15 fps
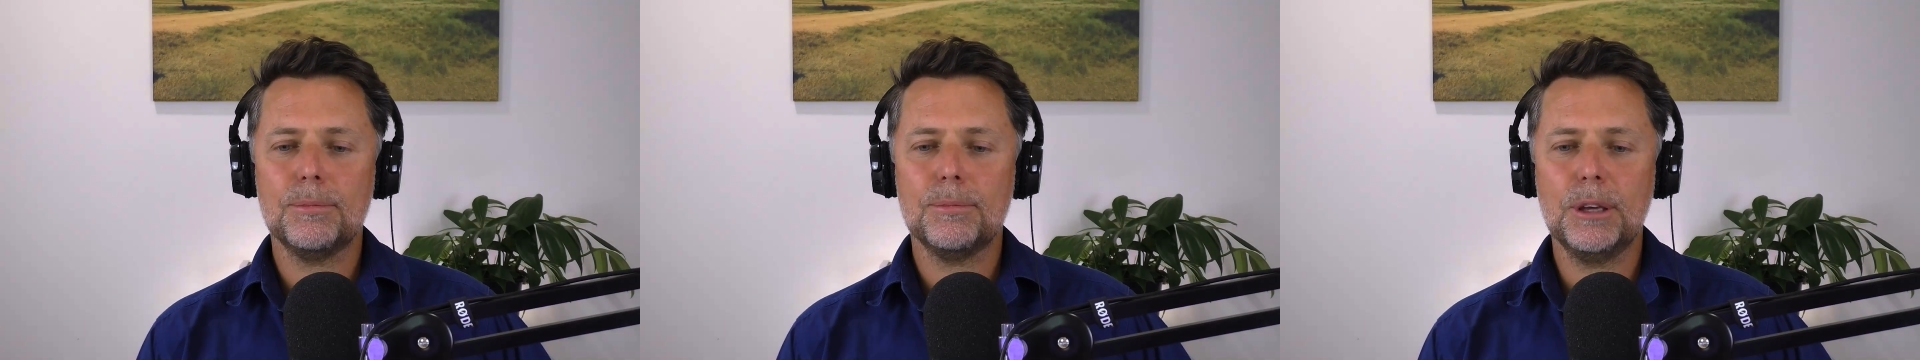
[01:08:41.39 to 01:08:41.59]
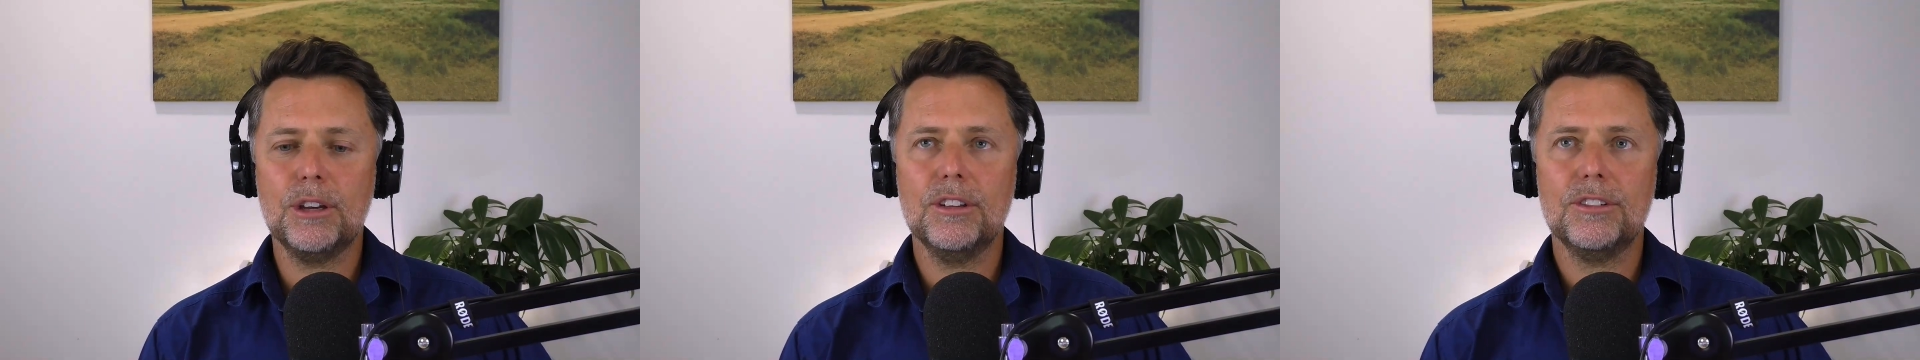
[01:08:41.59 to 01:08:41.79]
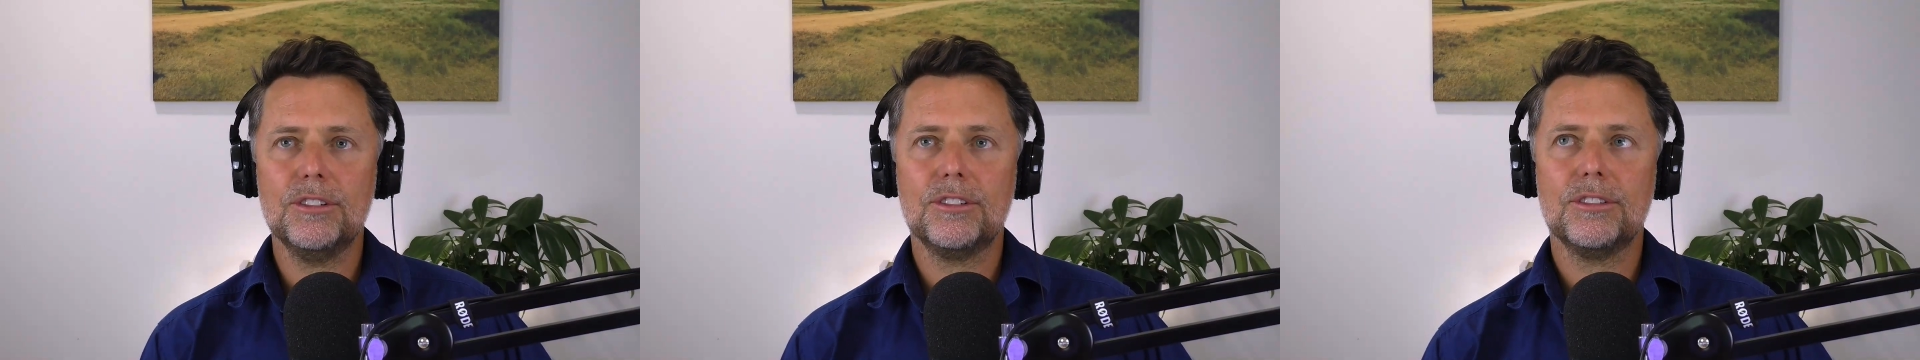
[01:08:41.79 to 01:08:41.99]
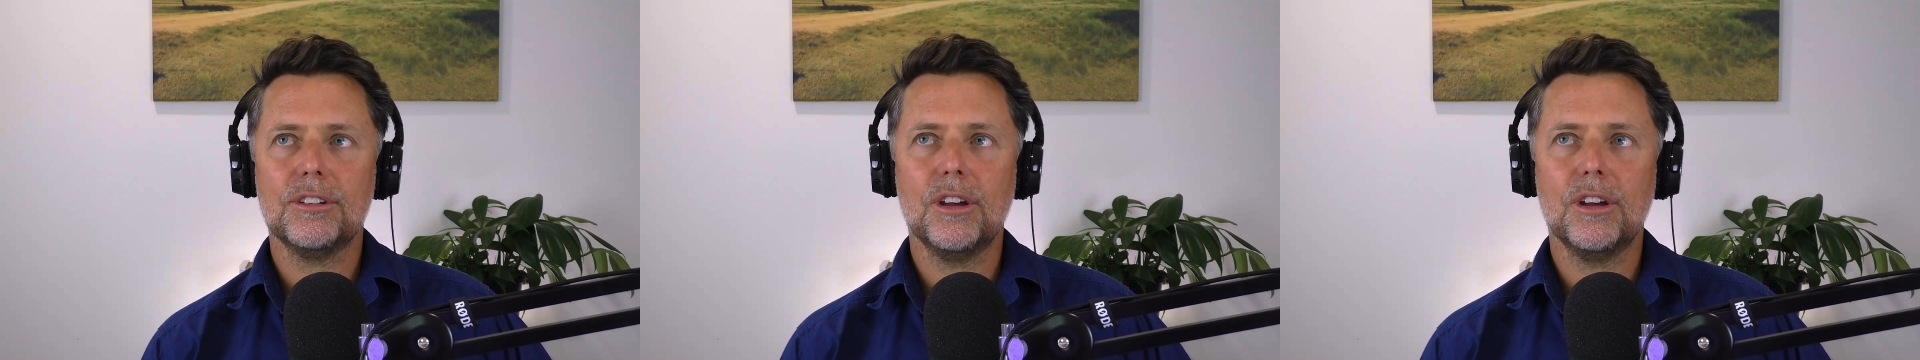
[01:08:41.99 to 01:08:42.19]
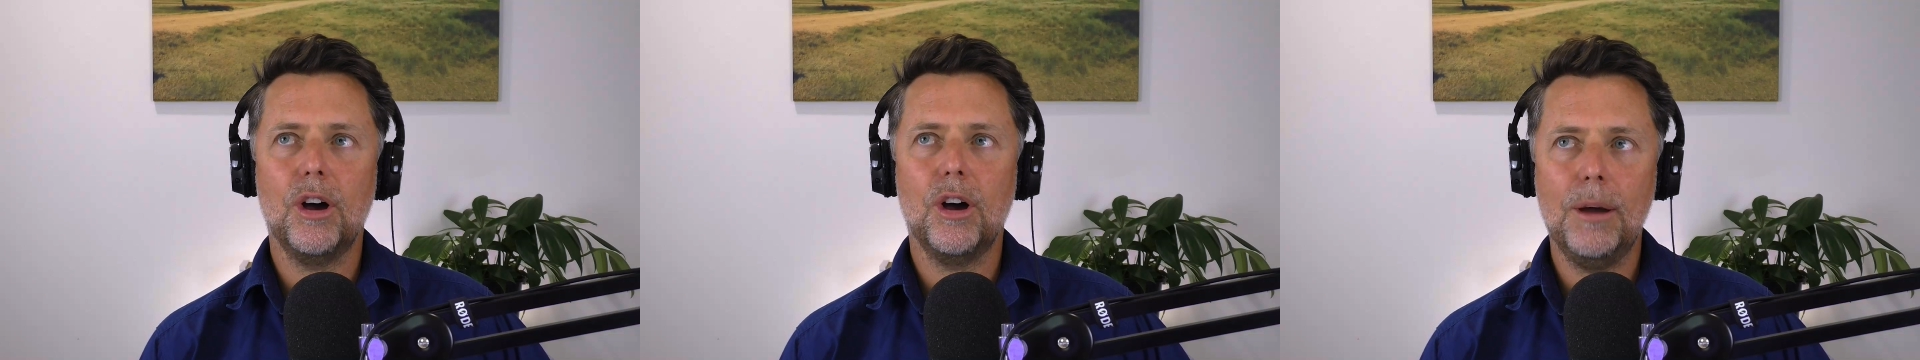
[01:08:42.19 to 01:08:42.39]
because
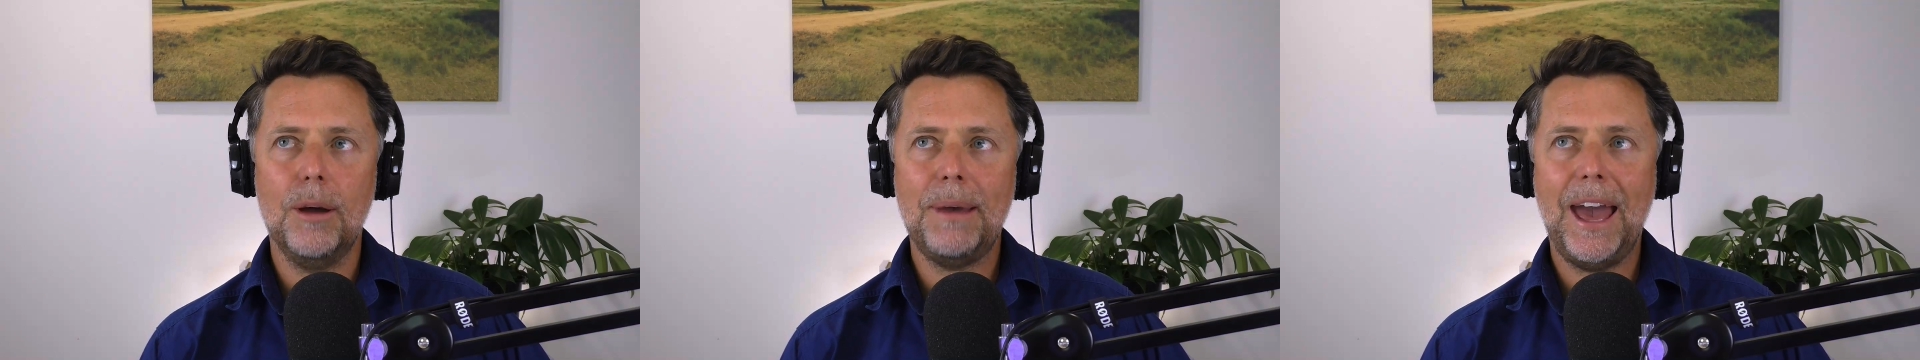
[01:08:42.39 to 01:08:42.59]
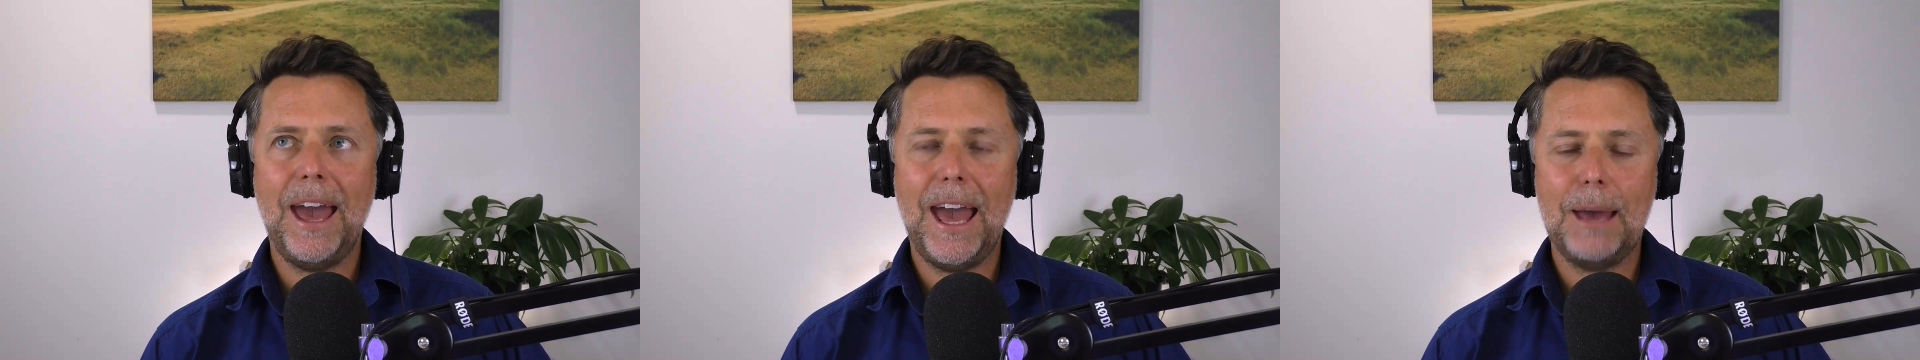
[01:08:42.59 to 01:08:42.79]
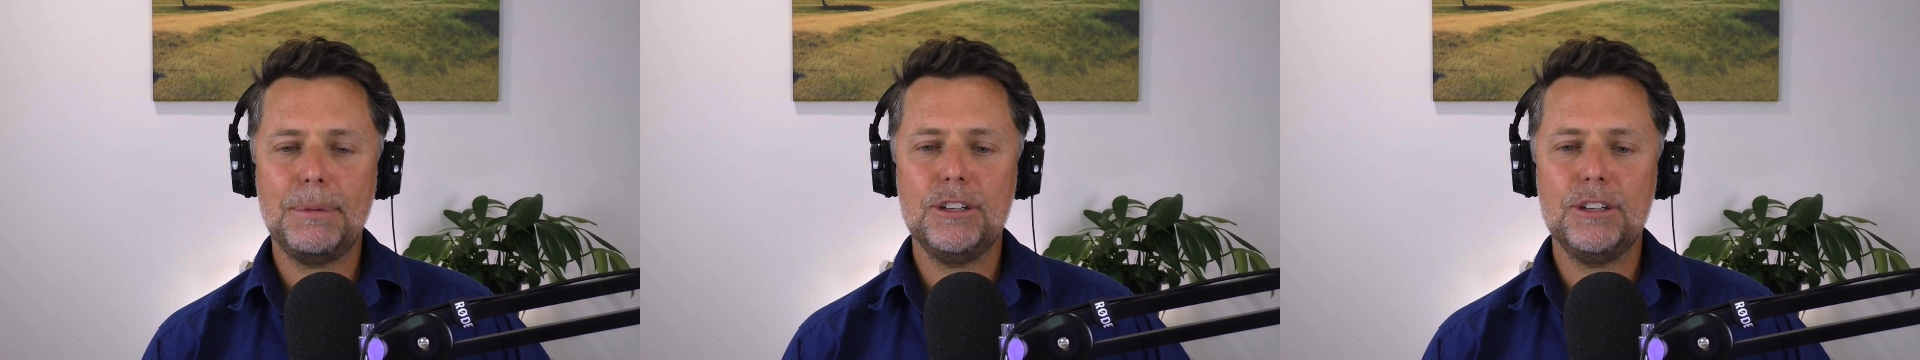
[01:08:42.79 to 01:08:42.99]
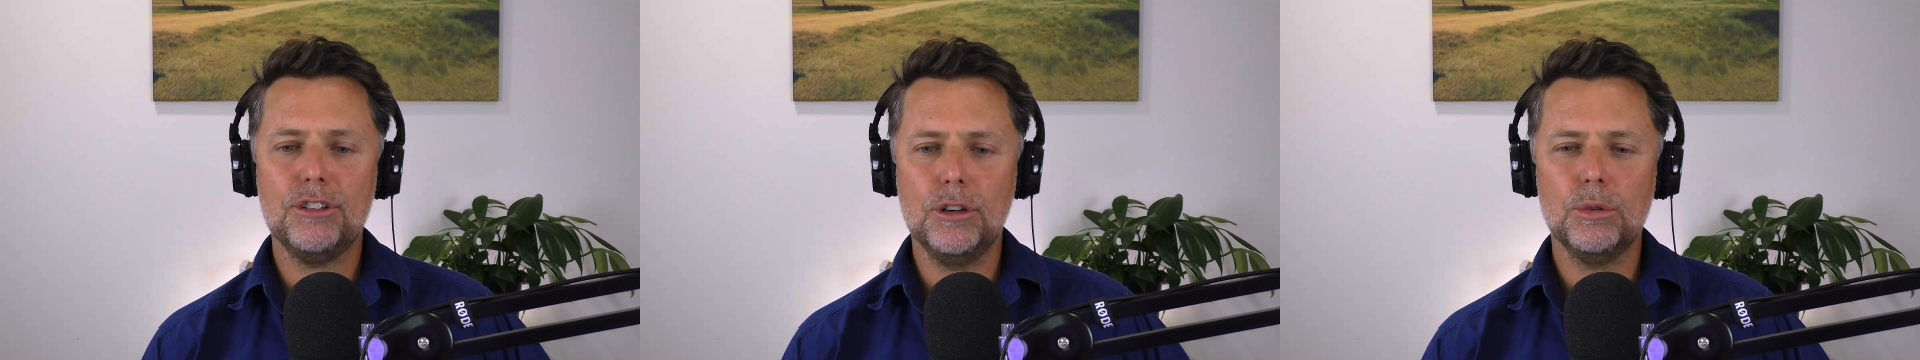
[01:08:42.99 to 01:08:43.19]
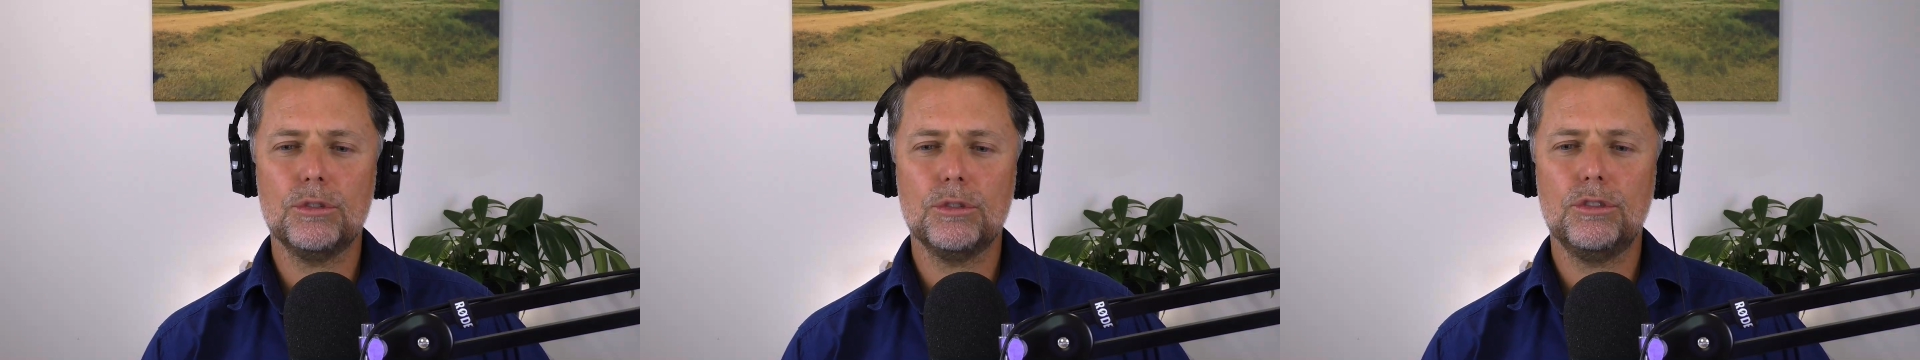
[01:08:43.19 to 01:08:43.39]
I'm happy to
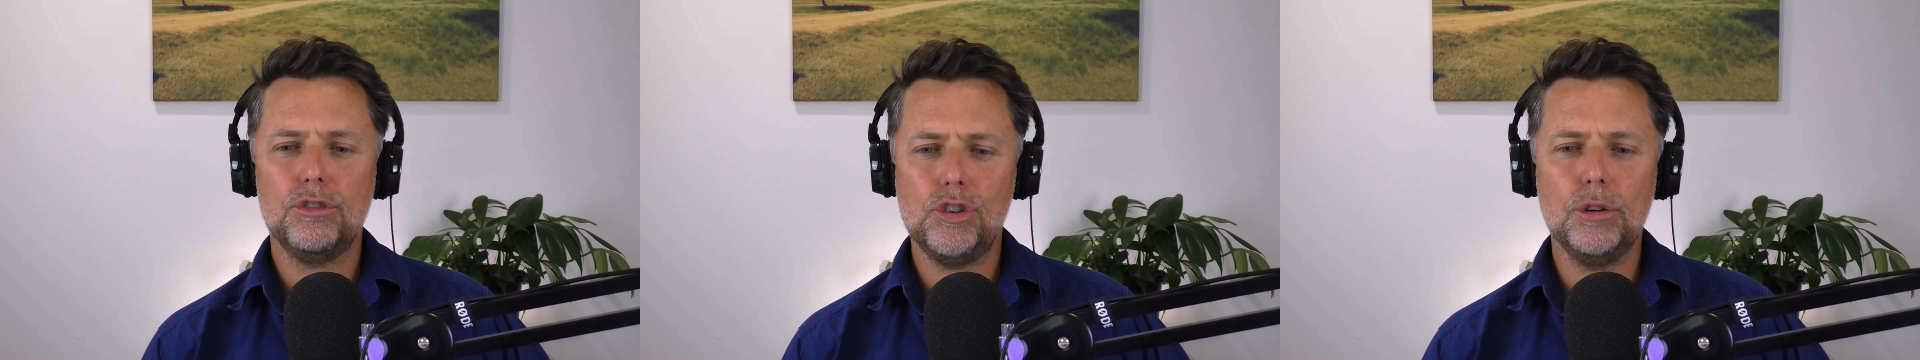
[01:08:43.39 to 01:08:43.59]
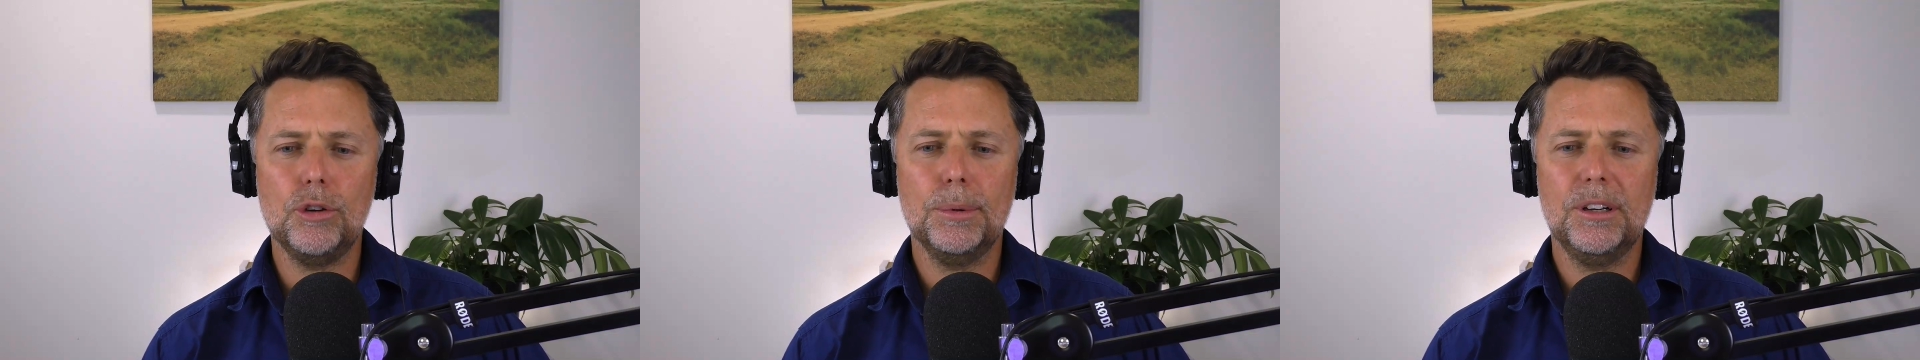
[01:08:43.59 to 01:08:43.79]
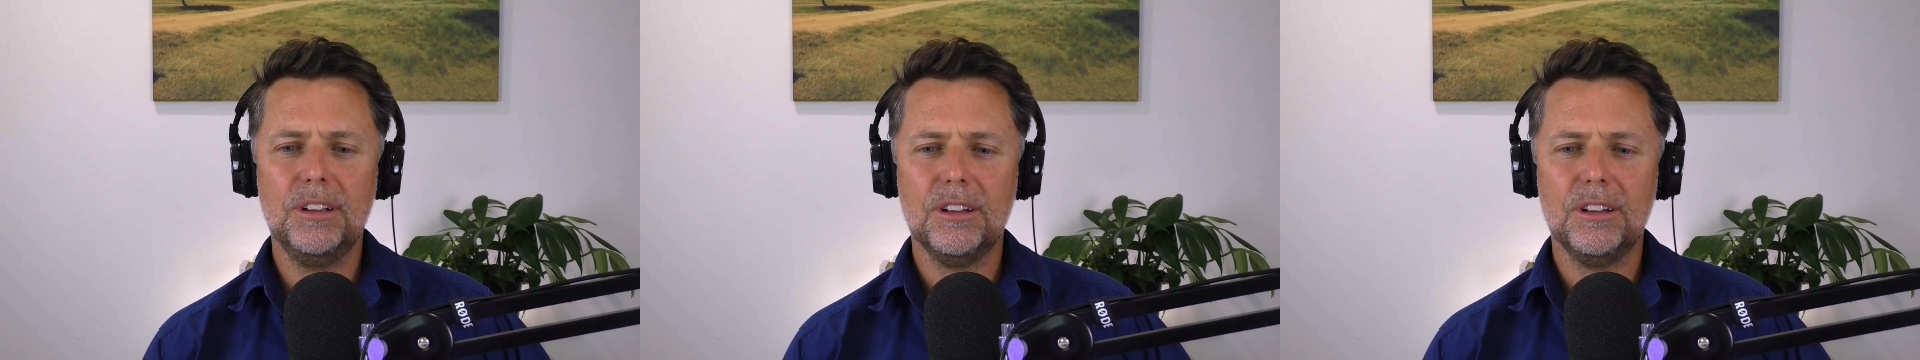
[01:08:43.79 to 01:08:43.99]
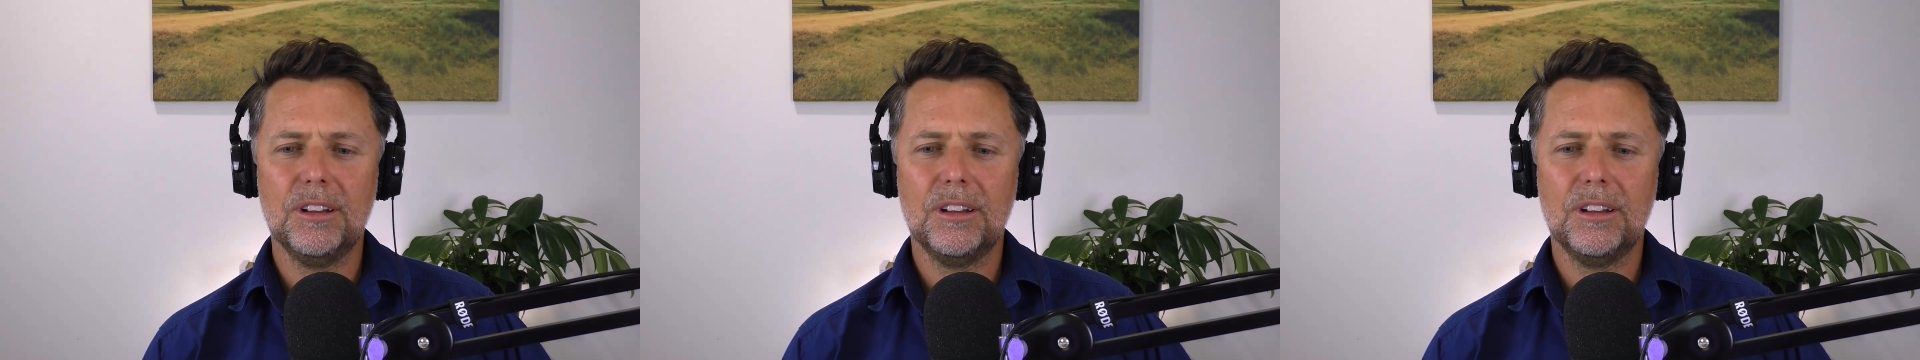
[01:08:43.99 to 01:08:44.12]
look stupid.